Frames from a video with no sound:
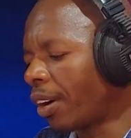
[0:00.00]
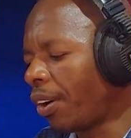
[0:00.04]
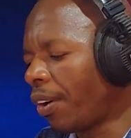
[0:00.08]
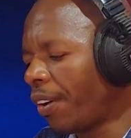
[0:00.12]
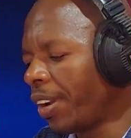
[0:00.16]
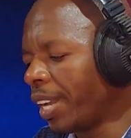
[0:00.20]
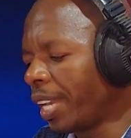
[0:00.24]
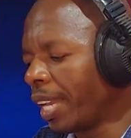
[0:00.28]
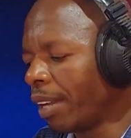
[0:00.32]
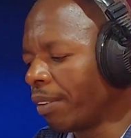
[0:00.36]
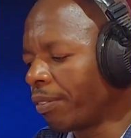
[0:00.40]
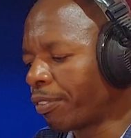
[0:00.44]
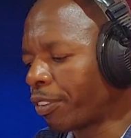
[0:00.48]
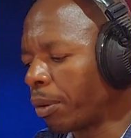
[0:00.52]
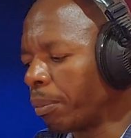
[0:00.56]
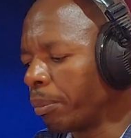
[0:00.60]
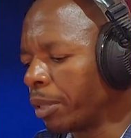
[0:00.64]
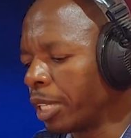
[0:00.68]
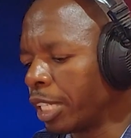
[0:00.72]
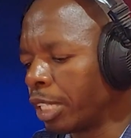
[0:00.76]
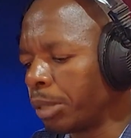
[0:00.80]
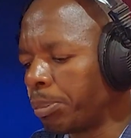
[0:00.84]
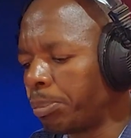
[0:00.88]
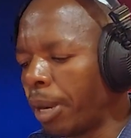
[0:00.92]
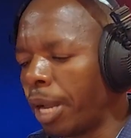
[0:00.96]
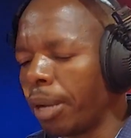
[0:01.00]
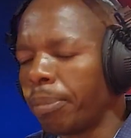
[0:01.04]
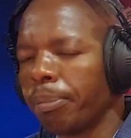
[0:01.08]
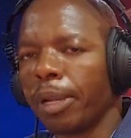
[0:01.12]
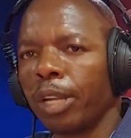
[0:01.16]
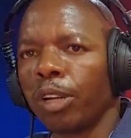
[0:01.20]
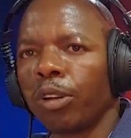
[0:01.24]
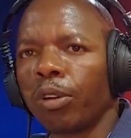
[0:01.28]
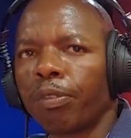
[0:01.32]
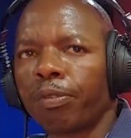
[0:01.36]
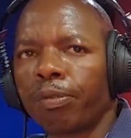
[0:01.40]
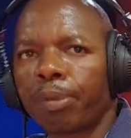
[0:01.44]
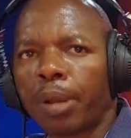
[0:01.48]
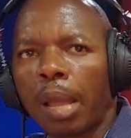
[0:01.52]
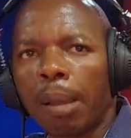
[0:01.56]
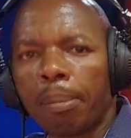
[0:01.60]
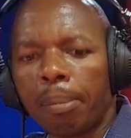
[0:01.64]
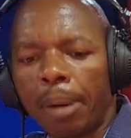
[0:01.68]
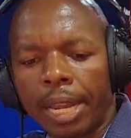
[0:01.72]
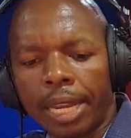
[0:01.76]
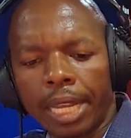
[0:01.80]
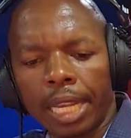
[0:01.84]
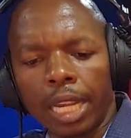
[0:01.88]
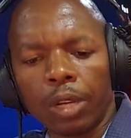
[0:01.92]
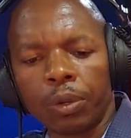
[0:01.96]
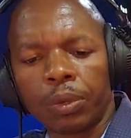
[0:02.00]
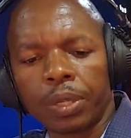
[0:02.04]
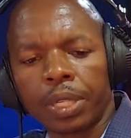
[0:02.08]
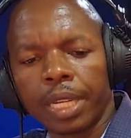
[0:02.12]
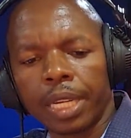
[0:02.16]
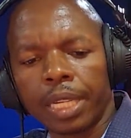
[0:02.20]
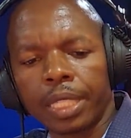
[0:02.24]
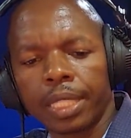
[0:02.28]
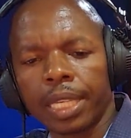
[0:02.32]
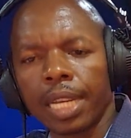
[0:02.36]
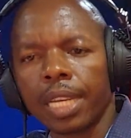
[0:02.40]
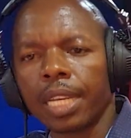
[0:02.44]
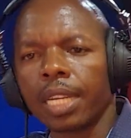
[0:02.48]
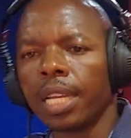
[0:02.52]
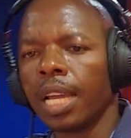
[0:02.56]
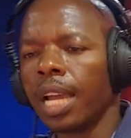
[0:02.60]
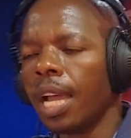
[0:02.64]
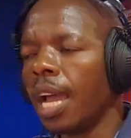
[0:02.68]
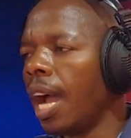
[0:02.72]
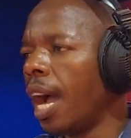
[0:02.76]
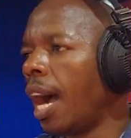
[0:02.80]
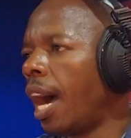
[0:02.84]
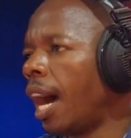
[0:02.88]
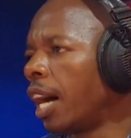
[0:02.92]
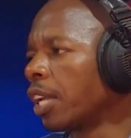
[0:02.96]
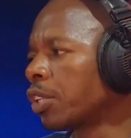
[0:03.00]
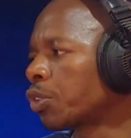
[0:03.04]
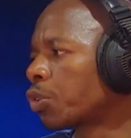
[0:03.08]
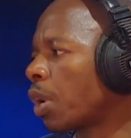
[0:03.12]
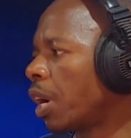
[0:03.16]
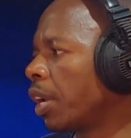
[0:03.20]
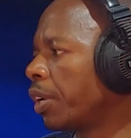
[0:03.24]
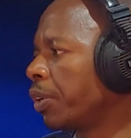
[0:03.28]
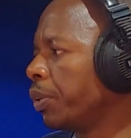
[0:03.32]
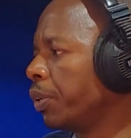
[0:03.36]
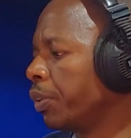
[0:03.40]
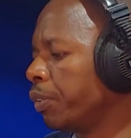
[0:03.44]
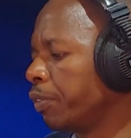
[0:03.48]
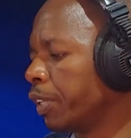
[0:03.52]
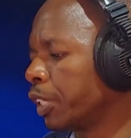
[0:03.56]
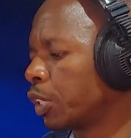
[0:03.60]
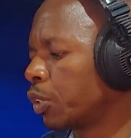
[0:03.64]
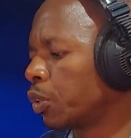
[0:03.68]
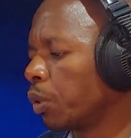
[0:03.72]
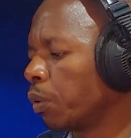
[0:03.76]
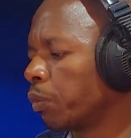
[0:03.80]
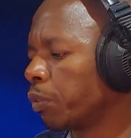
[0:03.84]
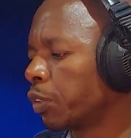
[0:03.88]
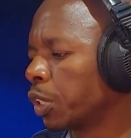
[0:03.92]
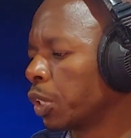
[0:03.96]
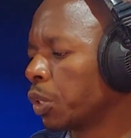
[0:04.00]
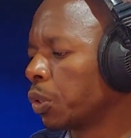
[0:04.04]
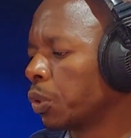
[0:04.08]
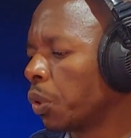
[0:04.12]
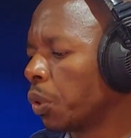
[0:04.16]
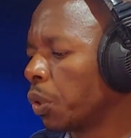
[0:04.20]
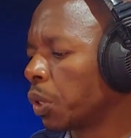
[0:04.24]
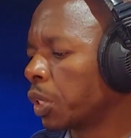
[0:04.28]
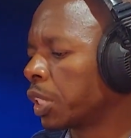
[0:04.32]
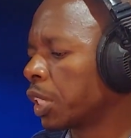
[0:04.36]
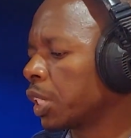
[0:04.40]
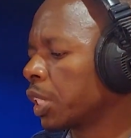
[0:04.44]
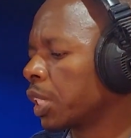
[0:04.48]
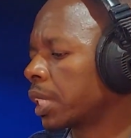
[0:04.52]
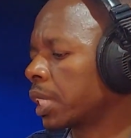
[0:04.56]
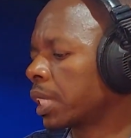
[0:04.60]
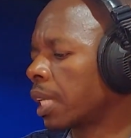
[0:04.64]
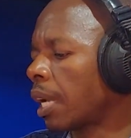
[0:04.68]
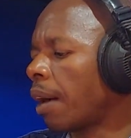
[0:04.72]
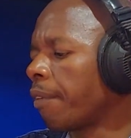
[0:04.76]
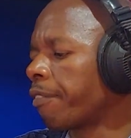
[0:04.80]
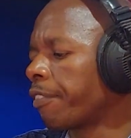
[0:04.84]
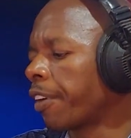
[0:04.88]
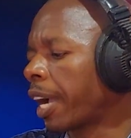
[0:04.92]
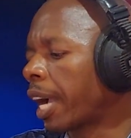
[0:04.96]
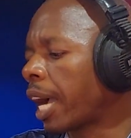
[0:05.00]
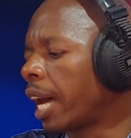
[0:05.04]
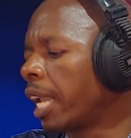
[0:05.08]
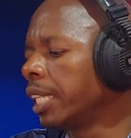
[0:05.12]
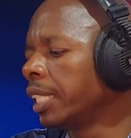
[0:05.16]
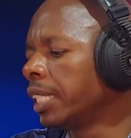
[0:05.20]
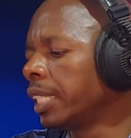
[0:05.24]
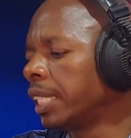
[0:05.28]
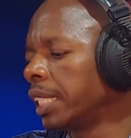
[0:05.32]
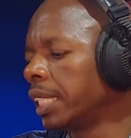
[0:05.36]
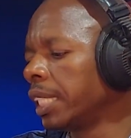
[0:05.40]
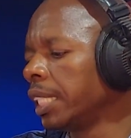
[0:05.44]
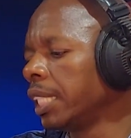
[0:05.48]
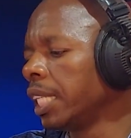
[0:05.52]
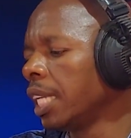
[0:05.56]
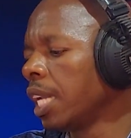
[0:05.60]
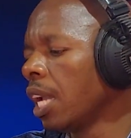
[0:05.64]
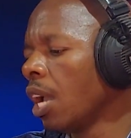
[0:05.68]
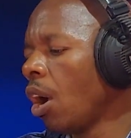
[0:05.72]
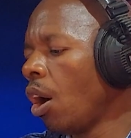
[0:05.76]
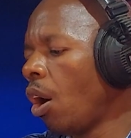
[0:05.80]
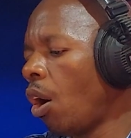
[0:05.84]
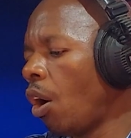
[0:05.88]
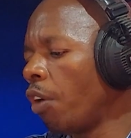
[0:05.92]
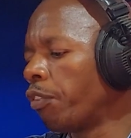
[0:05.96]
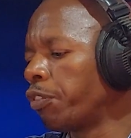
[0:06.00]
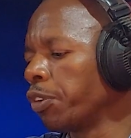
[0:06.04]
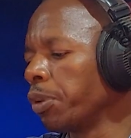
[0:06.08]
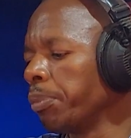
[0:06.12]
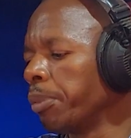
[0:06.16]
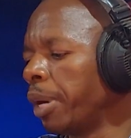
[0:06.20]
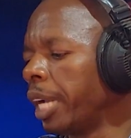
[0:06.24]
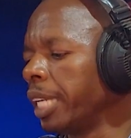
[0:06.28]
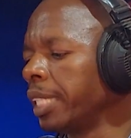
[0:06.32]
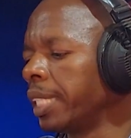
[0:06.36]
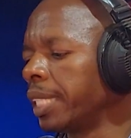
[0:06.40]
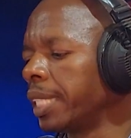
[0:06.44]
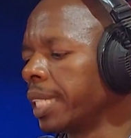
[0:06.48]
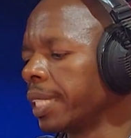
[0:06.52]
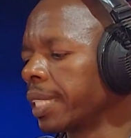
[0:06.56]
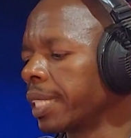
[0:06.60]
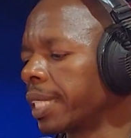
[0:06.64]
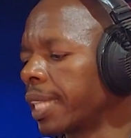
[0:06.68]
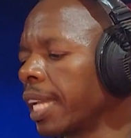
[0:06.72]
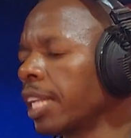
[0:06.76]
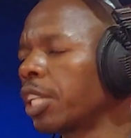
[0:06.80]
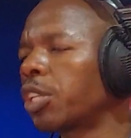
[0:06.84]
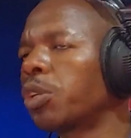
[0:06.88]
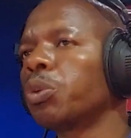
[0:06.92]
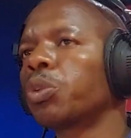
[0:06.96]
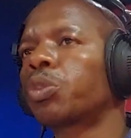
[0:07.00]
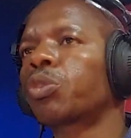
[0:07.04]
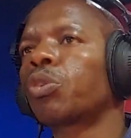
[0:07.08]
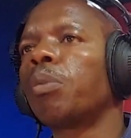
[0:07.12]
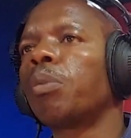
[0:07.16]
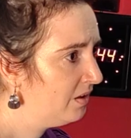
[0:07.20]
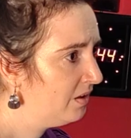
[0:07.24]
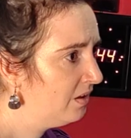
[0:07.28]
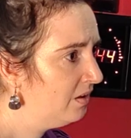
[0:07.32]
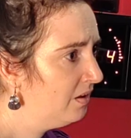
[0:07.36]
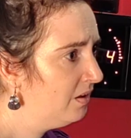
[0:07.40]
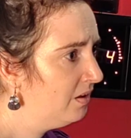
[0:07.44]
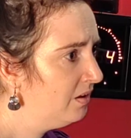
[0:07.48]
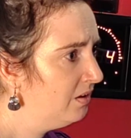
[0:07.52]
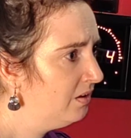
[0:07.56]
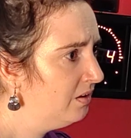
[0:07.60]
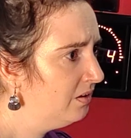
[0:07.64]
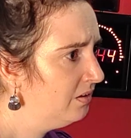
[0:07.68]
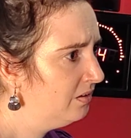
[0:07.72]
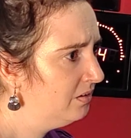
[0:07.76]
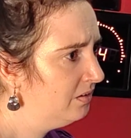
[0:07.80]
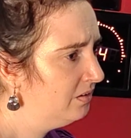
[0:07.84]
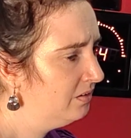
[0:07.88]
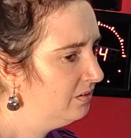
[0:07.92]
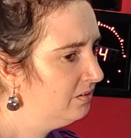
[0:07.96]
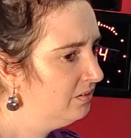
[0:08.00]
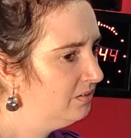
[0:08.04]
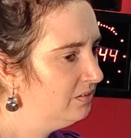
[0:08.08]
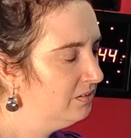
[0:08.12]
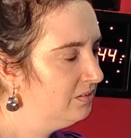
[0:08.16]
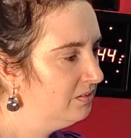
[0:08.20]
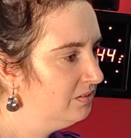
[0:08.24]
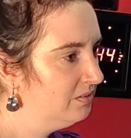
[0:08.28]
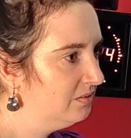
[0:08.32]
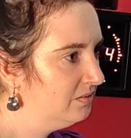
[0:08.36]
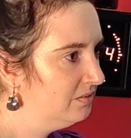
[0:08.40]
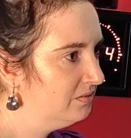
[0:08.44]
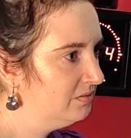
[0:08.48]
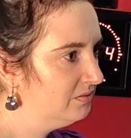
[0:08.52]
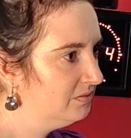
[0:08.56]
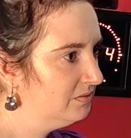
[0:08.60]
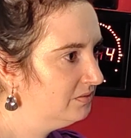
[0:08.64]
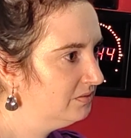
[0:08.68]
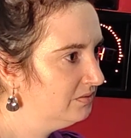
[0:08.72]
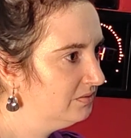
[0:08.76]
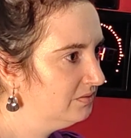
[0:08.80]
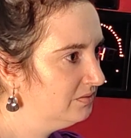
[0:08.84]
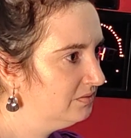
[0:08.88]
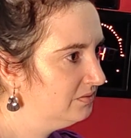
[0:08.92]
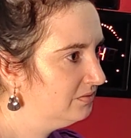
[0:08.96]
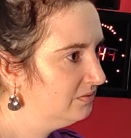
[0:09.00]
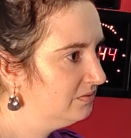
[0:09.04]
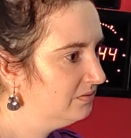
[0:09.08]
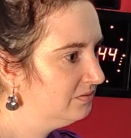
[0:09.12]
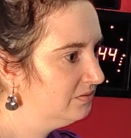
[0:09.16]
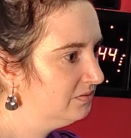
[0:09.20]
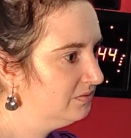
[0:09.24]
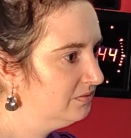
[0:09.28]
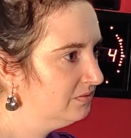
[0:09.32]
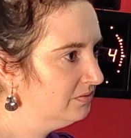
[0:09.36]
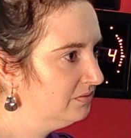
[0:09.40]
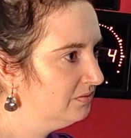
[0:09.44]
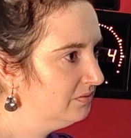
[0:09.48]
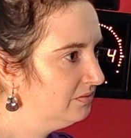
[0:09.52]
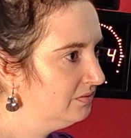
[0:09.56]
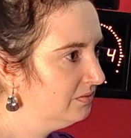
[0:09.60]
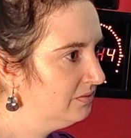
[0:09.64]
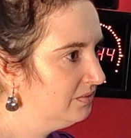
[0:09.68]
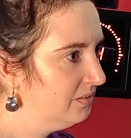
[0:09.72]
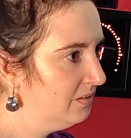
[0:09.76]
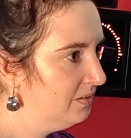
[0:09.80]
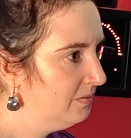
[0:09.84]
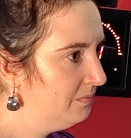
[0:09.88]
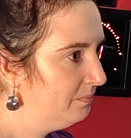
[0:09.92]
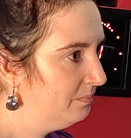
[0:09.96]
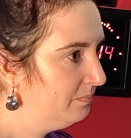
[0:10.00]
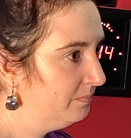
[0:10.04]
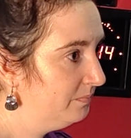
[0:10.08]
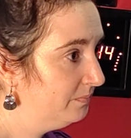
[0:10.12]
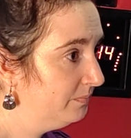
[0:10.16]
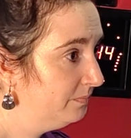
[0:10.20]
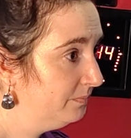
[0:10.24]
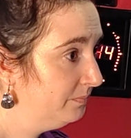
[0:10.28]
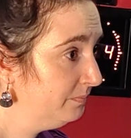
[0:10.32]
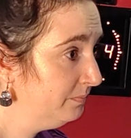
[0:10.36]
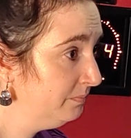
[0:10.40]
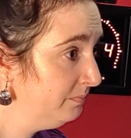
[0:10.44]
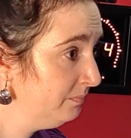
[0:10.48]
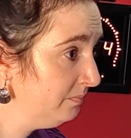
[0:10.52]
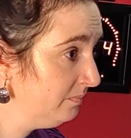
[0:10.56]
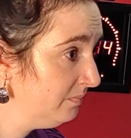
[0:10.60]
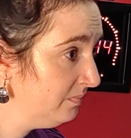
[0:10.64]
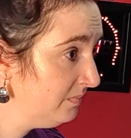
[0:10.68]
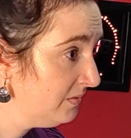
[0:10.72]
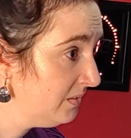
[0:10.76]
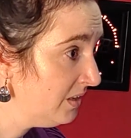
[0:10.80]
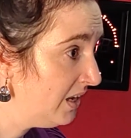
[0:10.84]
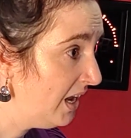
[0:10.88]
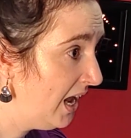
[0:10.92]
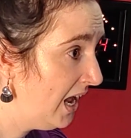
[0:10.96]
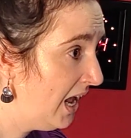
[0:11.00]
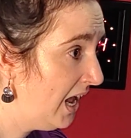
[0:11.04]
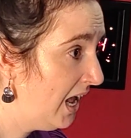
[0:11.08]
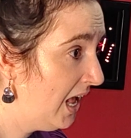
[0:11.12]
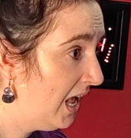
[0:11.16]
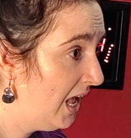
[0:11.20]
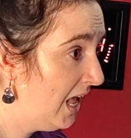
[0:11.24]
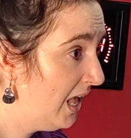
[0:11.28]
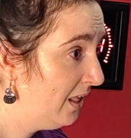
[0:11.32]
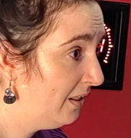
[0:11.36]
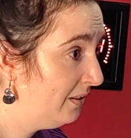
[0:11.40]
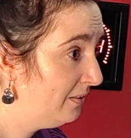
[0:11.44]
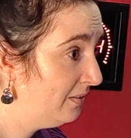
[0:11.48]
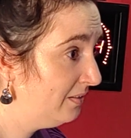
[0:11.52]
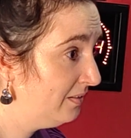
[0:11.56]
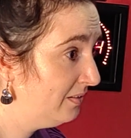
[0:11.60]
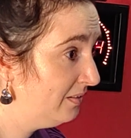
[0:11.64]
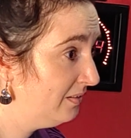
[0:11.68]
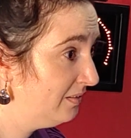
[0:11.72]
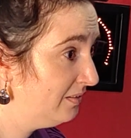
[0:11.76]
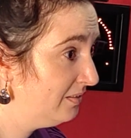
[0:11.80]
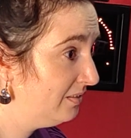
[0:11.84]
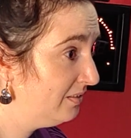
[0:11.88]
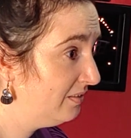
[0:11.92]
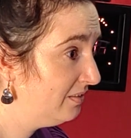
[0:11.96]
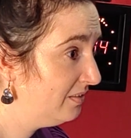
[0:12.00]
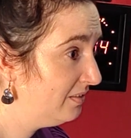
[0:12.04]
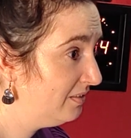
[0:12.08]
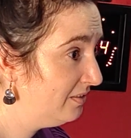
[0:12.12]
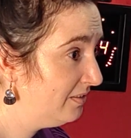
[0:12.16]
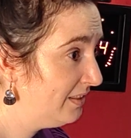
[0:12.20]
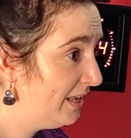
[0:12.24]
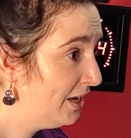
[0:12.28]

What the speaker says: O'Neil from the Department of Primary Education at Tshwane University of Technology's Faculty of Humanities. Thank you so for making time and being with us in our program Mid-Morning Connection on TUTFM.